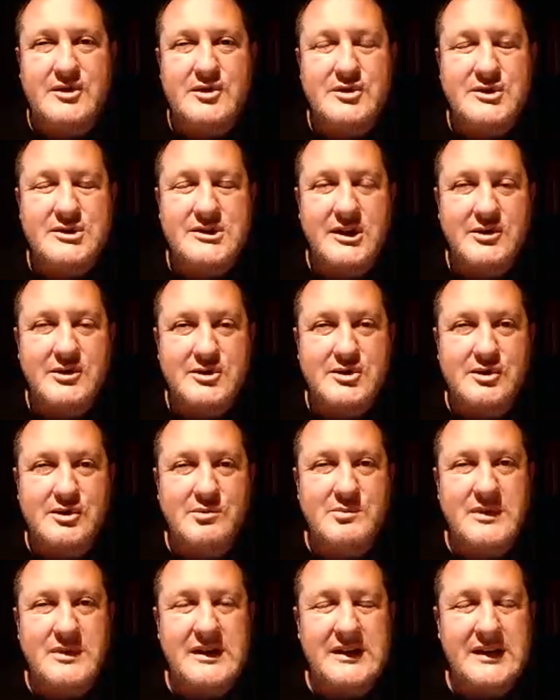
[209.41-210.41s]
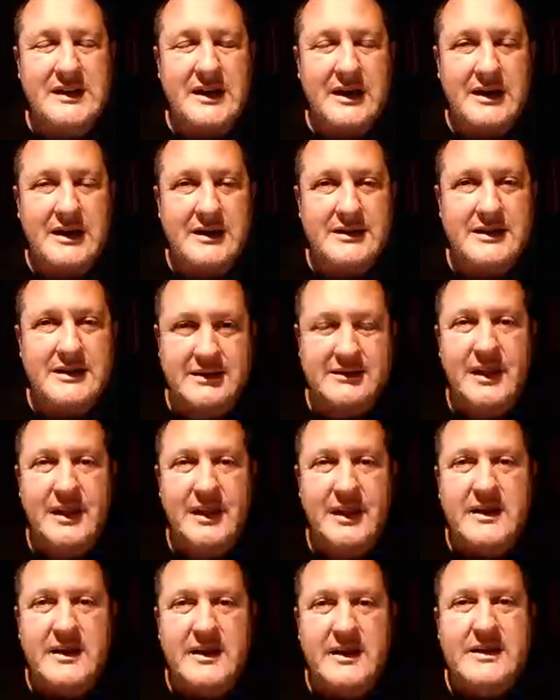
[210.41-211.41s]
to use social media and
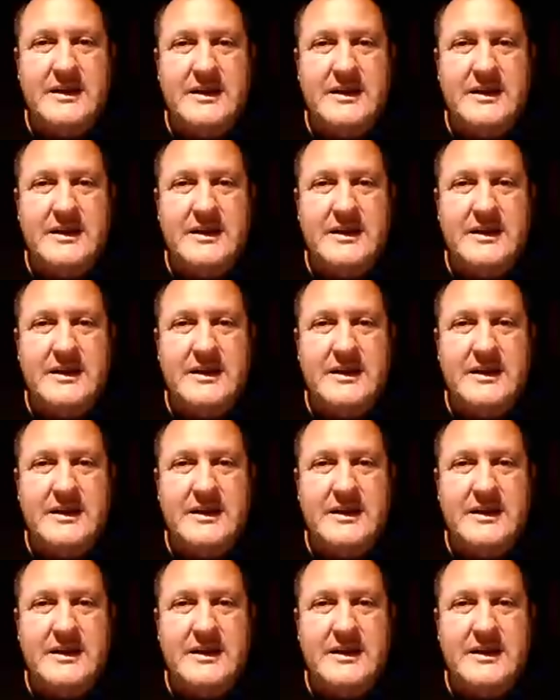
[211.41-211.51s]
that,